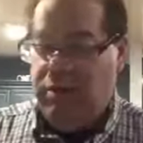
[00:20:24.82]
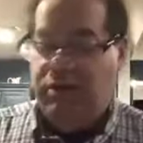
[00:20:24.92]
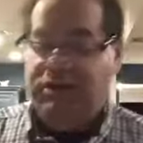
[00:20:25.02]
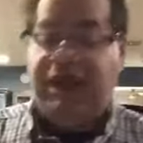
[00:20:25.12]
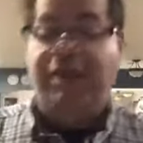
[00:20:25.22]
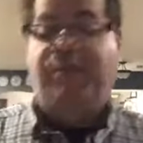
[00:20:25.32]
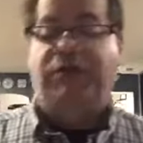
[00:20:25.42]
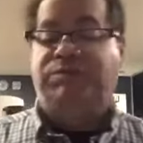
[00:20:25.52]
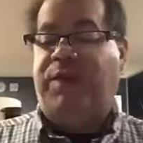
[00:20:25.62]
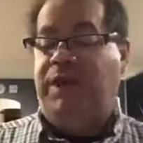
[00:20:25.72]

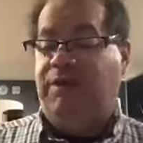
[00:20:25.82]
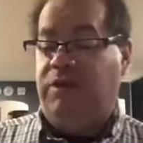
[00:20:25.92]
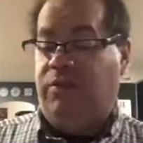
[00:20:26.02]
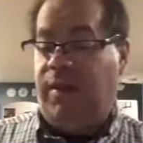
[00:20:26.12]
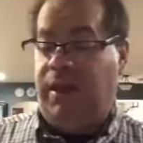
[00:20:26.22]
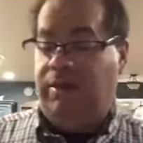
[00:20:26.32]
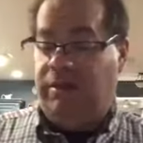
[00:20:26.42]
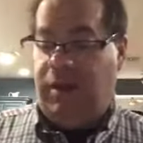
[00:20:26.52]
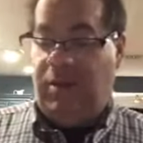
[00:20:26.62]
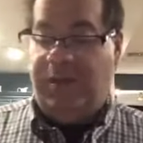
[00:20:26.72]
Staples paid their rent.
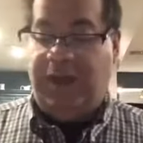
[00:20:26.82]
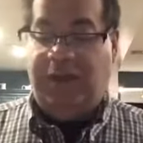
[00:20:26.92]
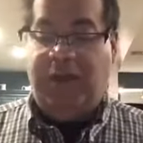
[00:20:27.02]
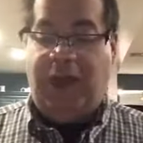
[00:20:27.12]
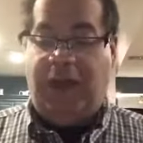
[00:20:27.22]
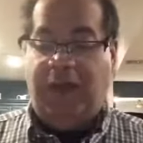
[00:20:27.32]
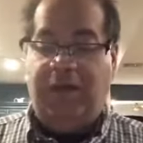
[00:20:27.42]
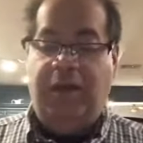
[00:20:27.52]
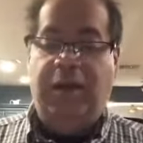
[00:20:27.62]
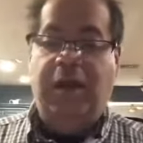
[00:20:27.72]
How about that?
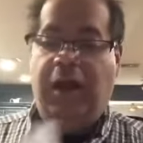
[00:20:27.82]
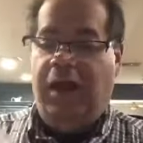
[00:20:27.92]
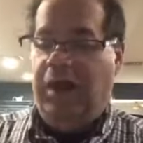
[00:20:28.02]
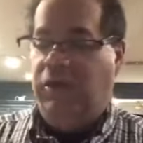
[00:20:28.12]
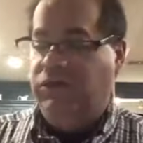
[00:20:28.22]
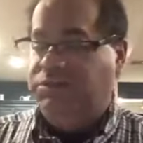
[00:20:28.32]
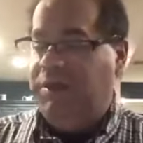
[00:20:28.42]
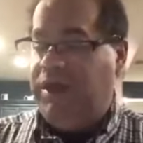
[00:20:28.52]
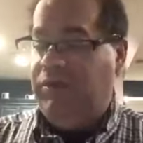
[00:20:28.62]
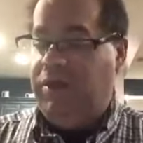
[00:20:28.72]
Uh, who's
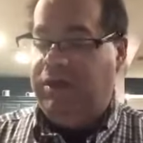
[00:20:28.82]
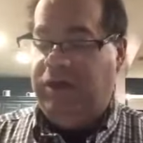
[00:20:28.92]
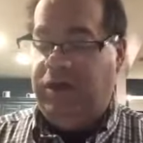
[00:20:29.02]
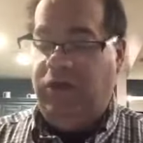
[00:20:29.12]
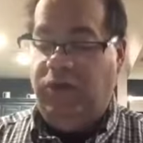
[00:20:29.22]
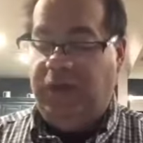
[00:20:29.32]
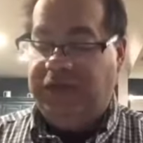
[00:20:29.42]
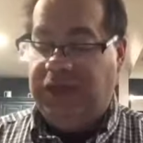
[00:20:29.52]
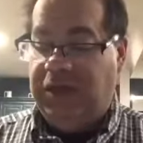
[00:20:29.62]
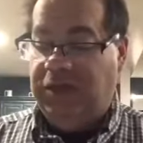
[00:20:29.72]
paying rent and who
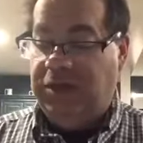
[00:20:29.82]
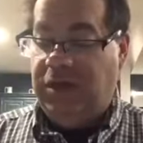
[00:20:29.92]
isn't?